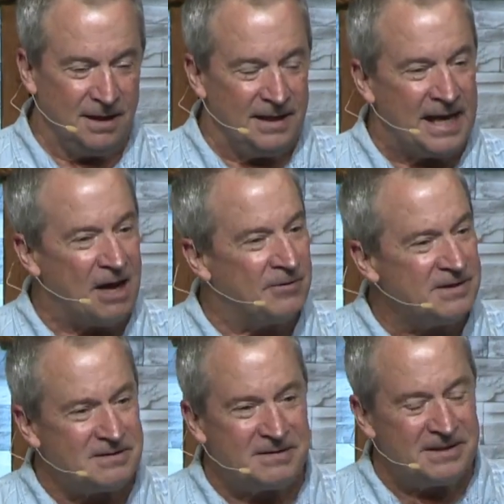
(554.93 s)
Now,
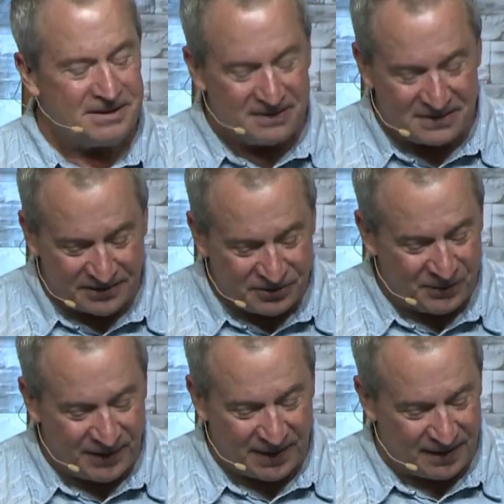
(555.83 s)
this, this is such a
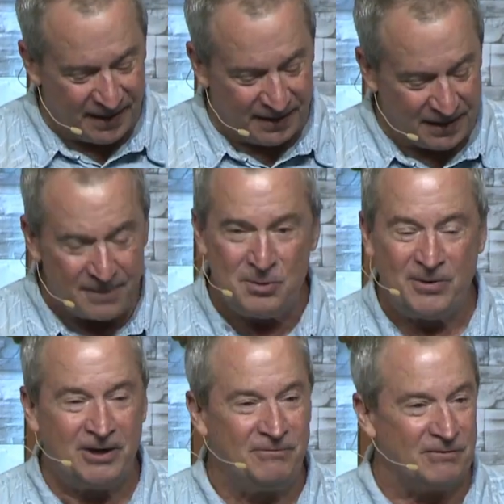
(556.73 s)
big thing. I've been
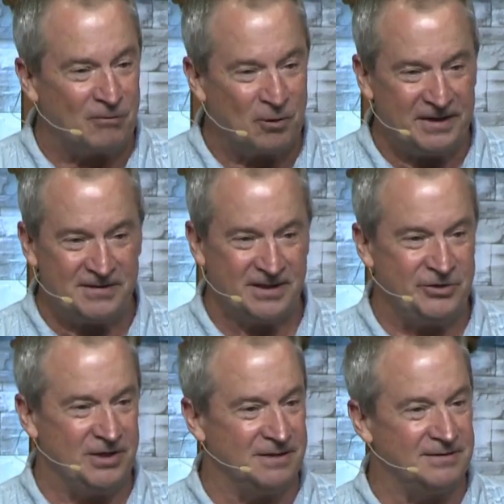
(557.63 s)
married for 46
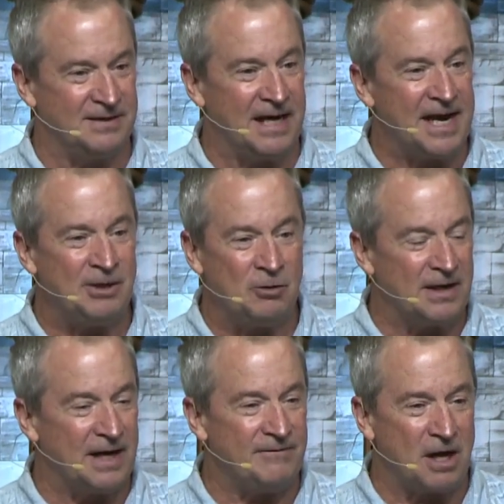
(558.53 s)
years, and I know that
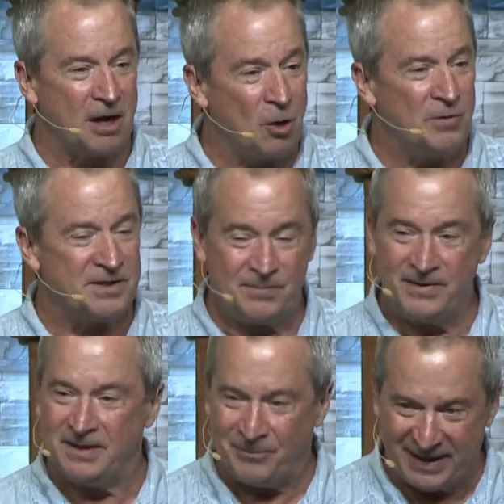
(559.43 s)
I've not always
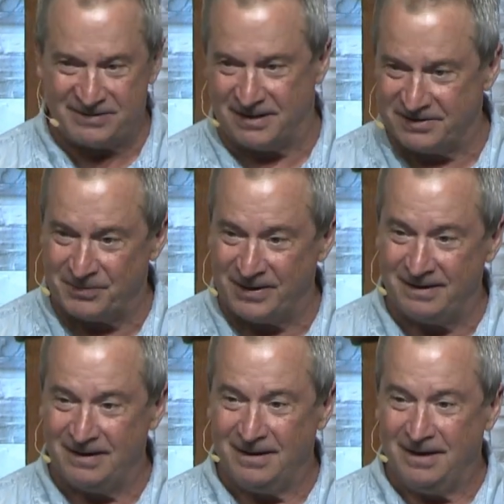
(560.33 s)
been the best husband.
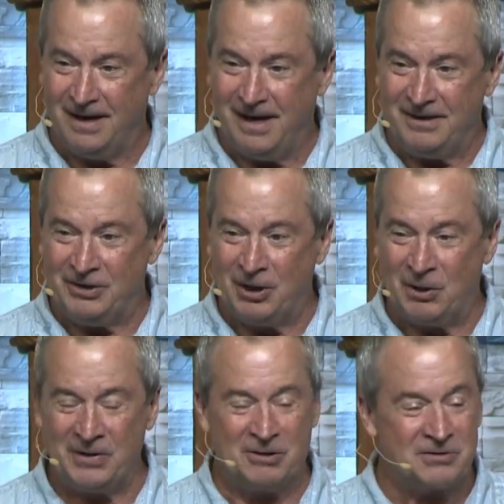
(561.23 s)
You know,
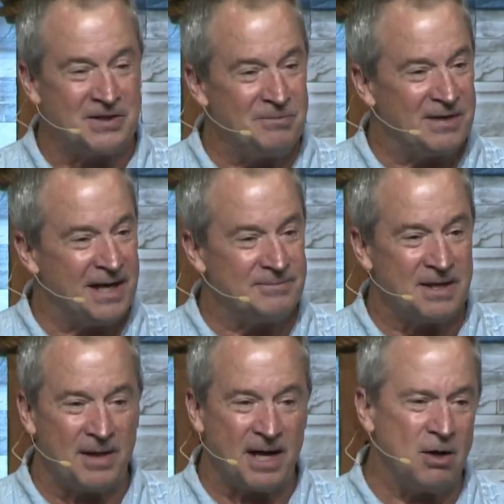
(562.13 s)
and there's sometimes
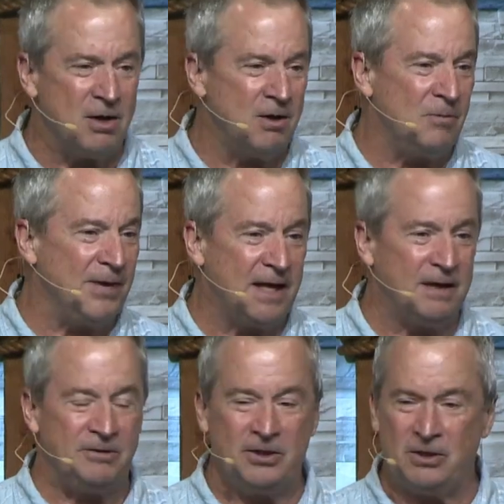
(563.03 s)
I'm like, oh man,
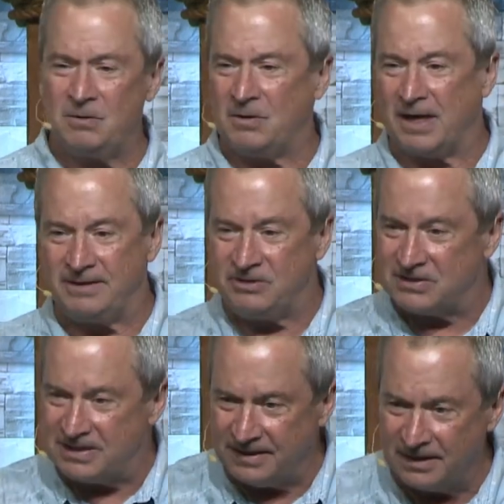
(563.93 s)
you know, I
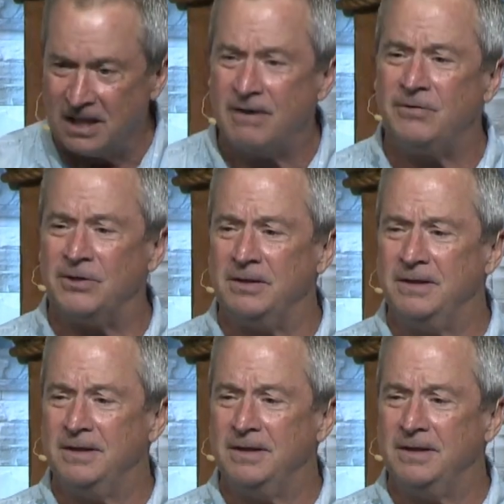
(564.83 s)
just didn't love her.